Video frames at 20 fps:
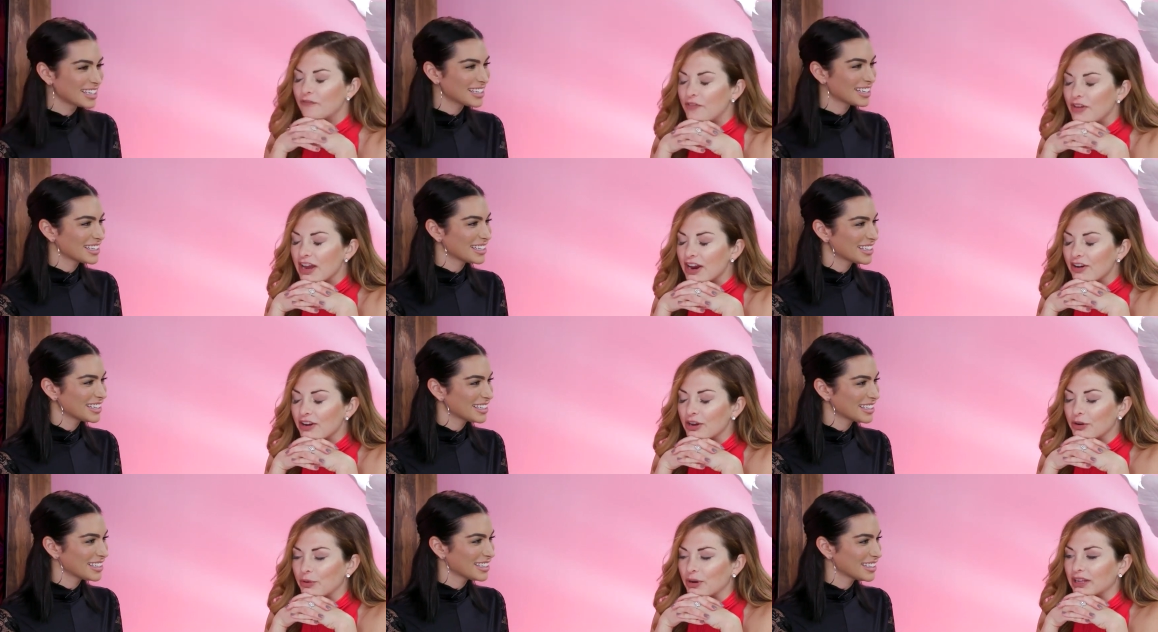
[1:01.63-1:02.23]

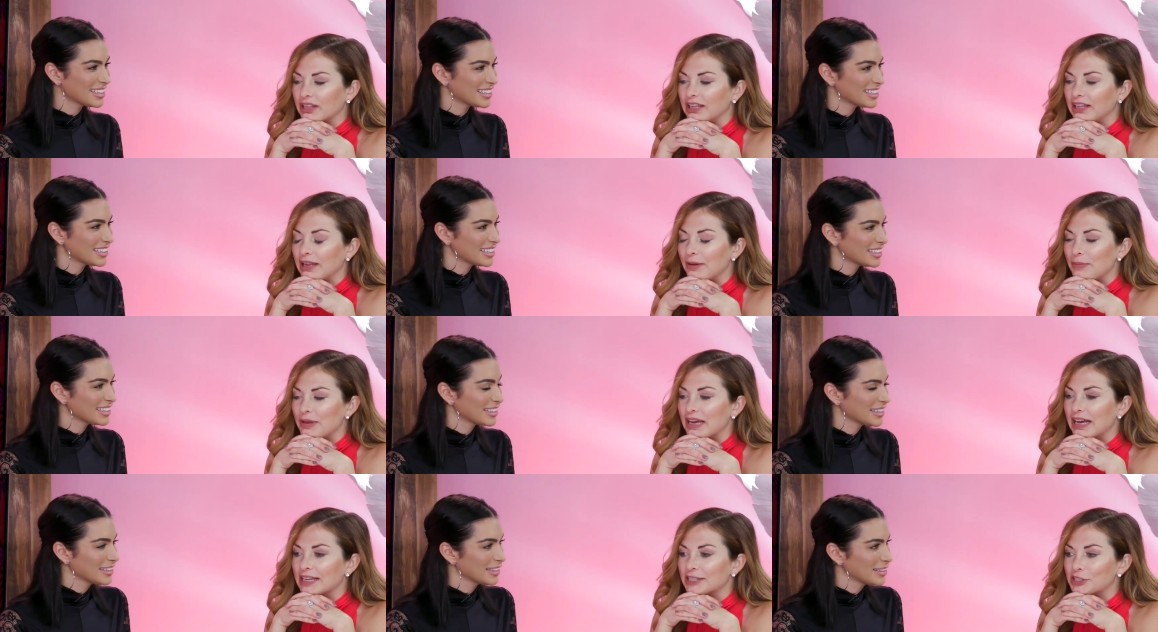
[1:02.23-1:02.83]
Speaker 1: Very quickly, let
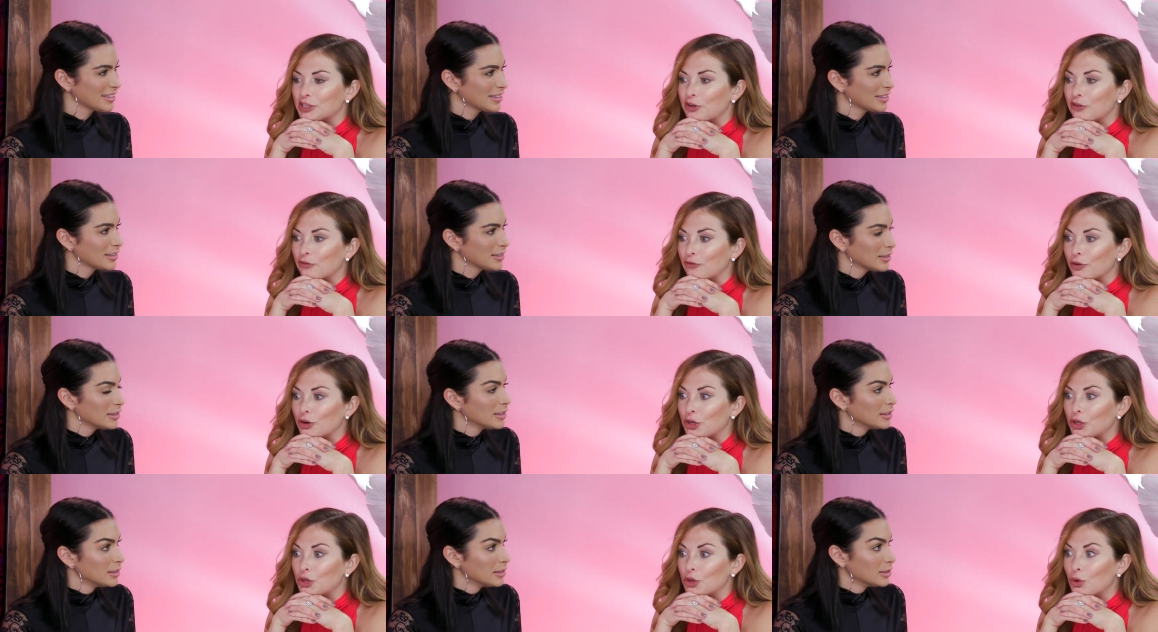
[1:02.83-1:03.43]
me ask you
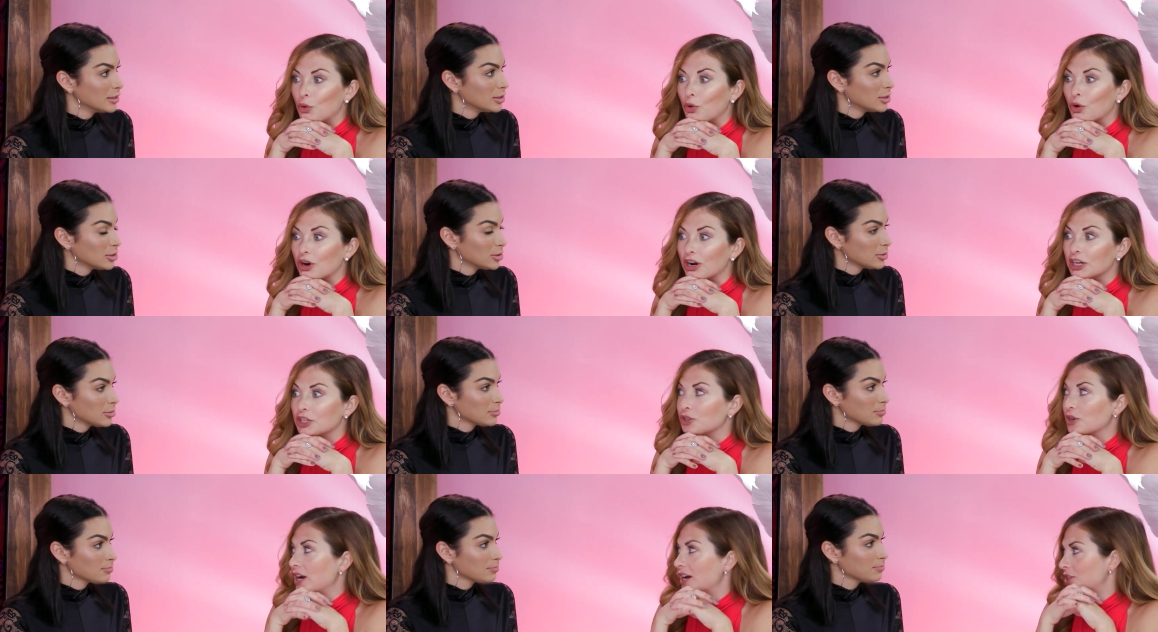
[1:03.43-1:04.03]
for your
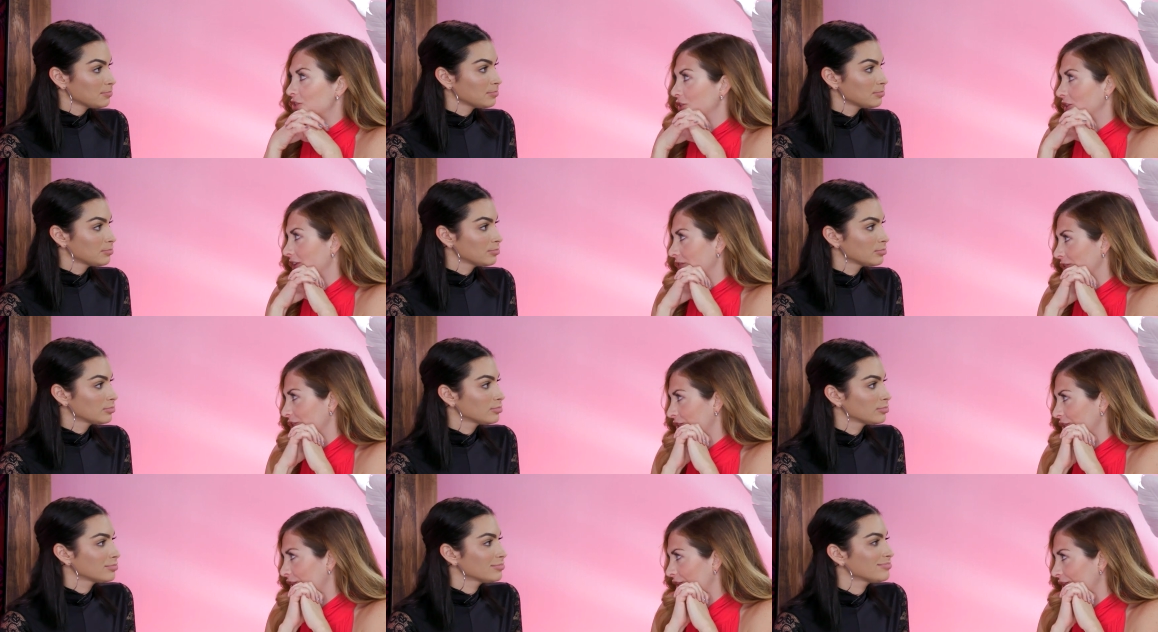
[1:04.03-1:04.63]
attraction
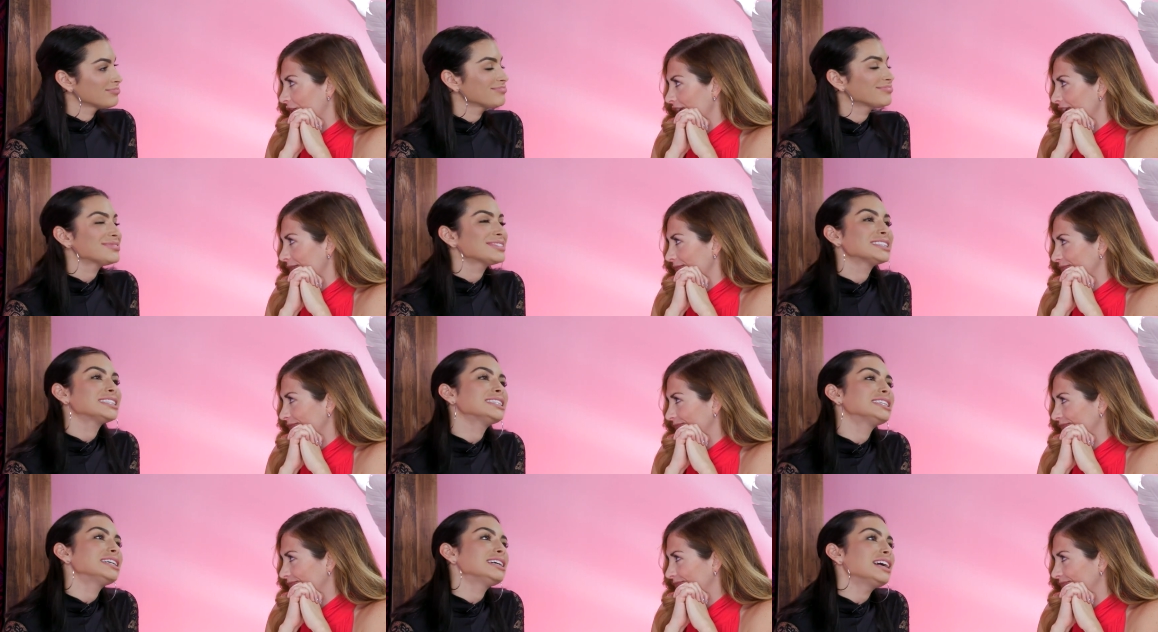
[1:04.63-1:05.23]
level to Arie.
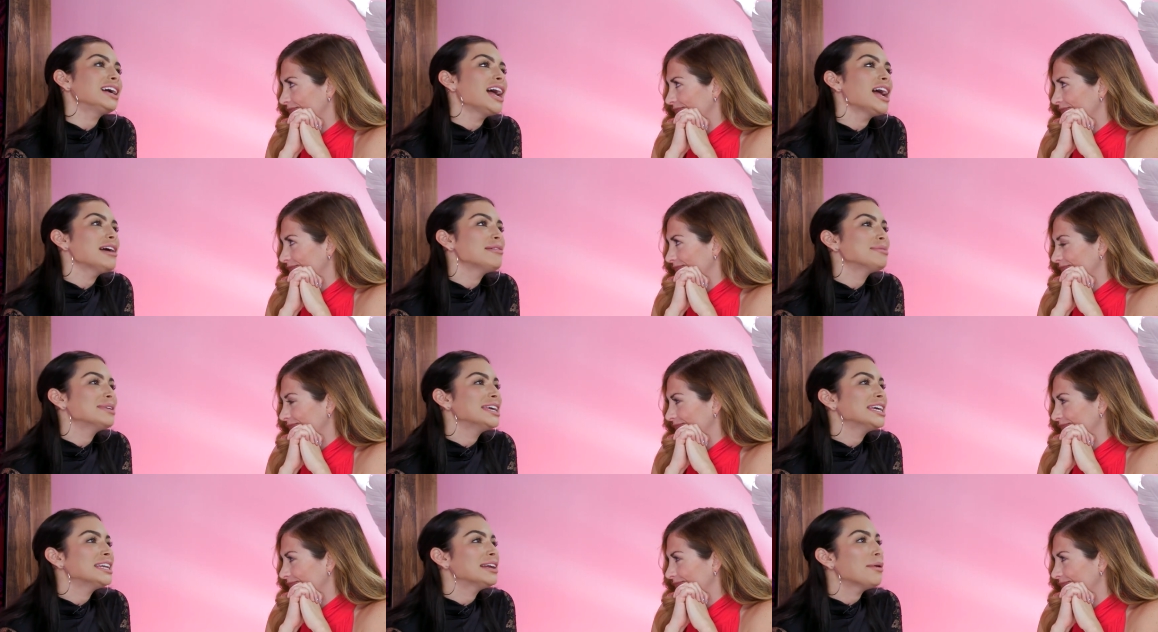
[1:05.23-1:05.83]
Speaker 2: I
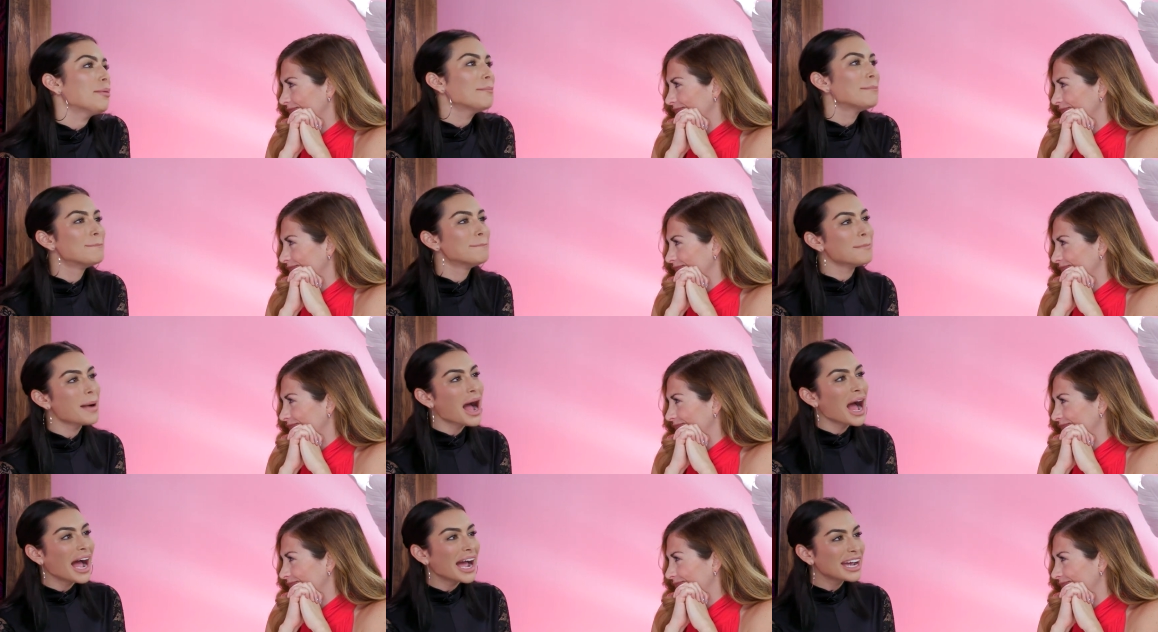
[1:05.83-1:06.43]
mean,
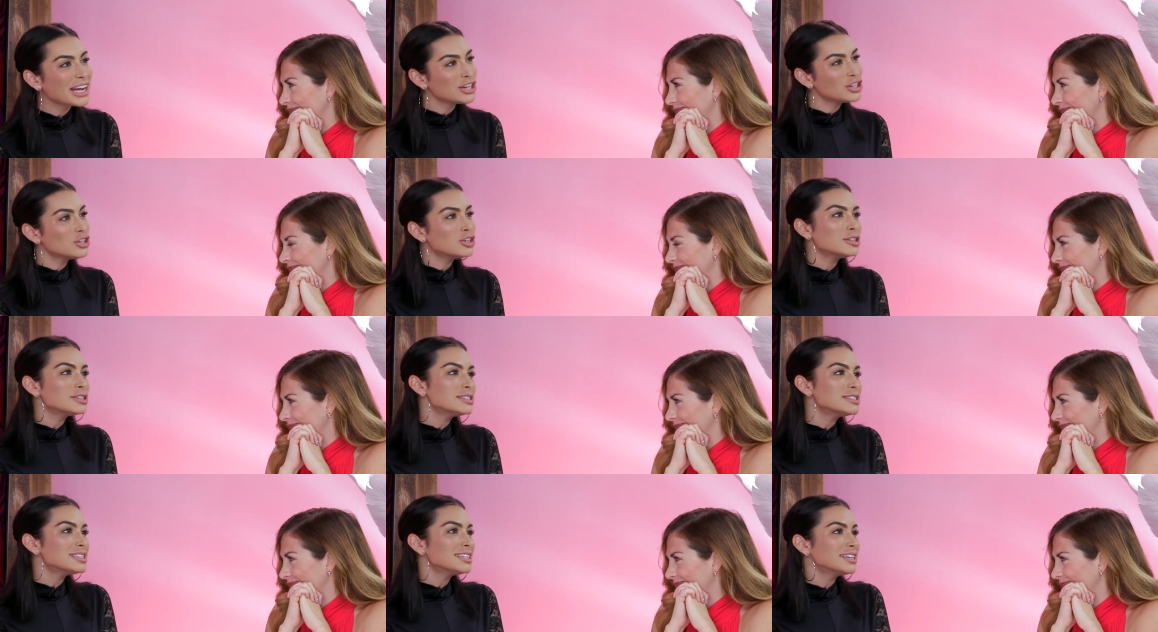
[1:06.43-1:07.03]

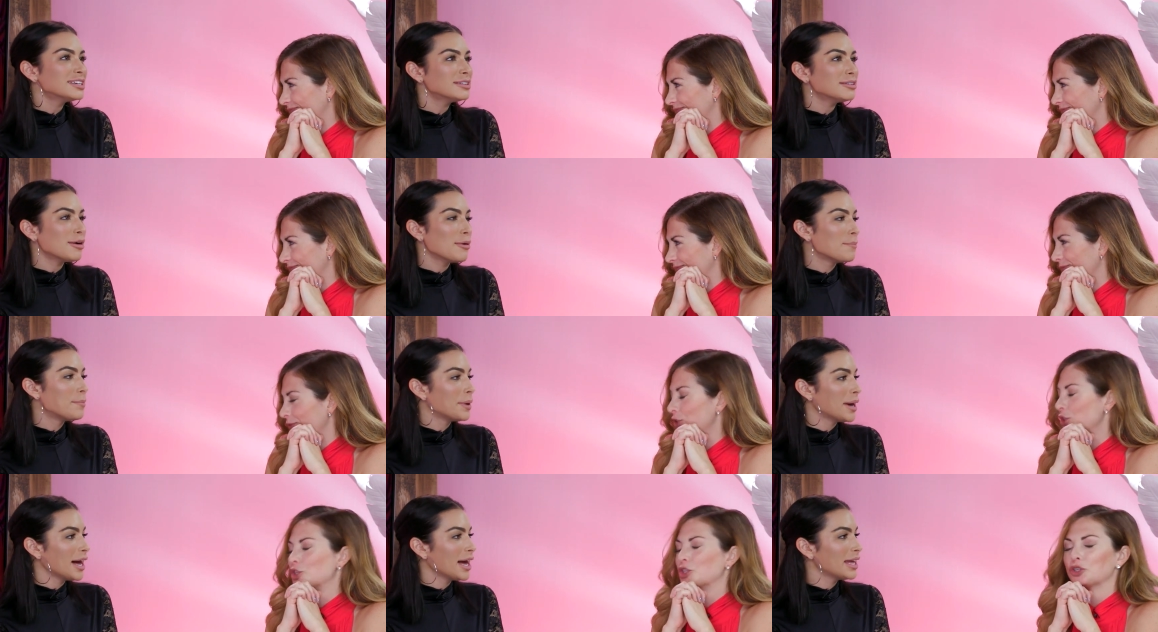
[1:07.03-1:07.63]
mild,
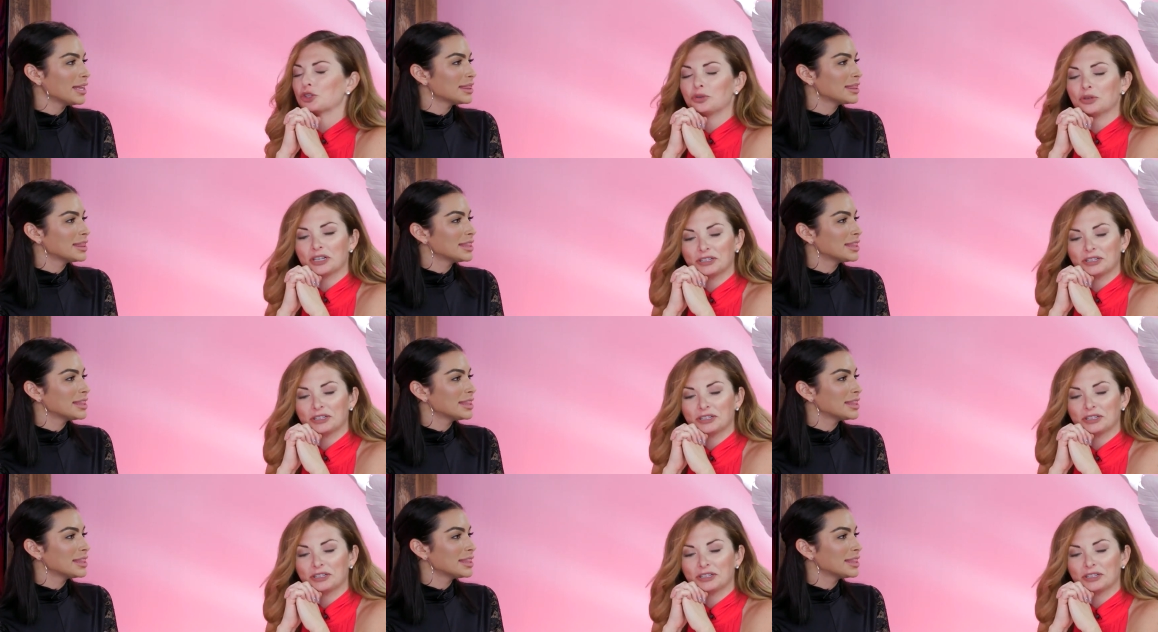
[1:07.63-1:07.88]
but